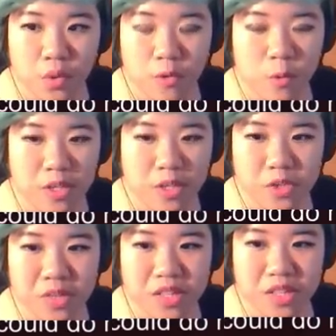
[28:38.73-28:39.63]
We could do
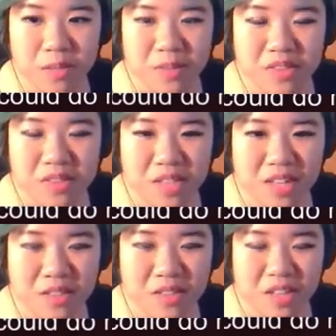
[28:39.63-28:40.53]
nothing but stand
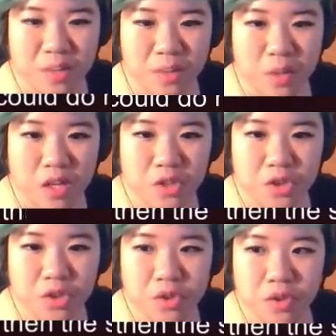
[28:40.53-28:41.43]
outside and watch.